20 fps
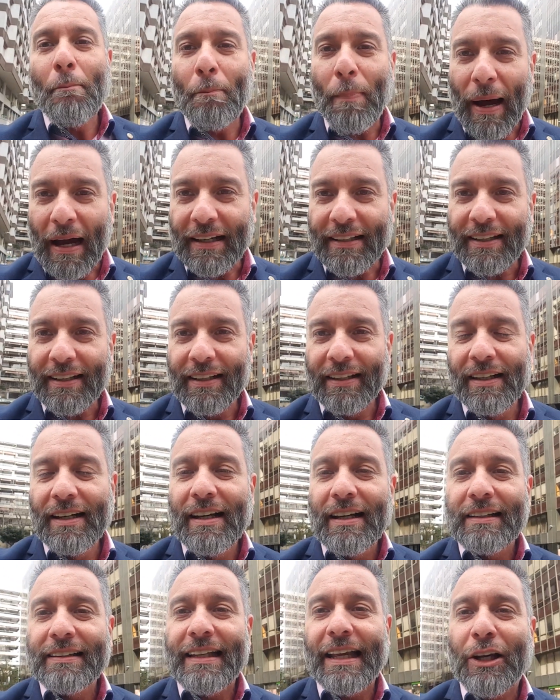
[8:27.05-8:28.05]
But
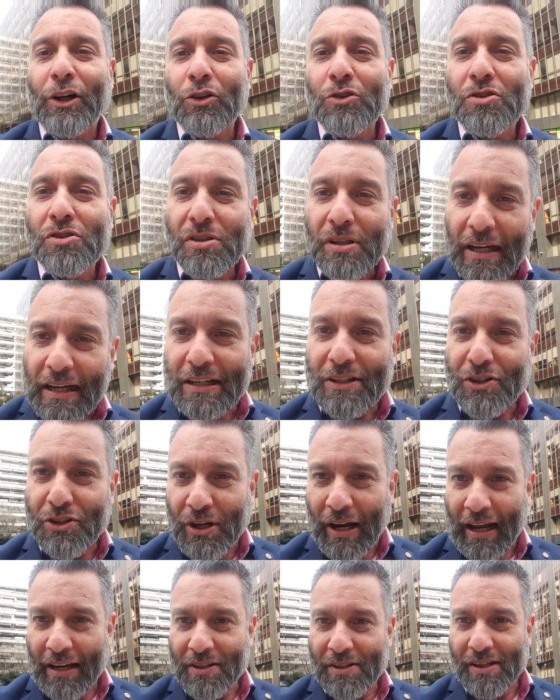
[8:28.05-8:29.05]
they concede
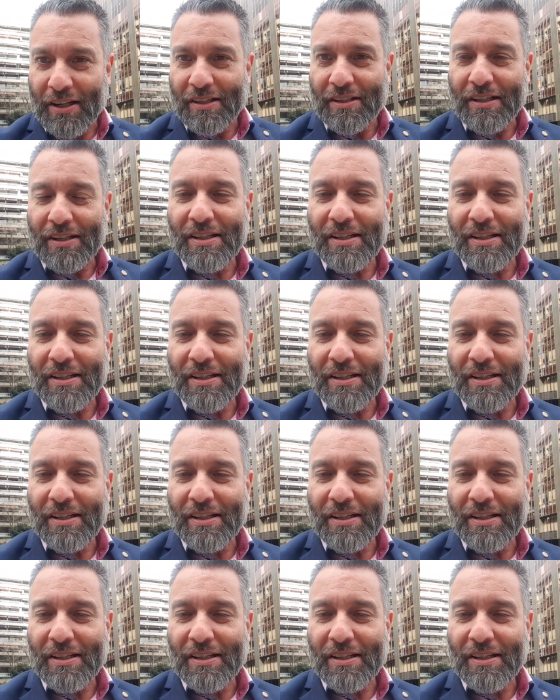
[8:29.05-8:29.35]
chances.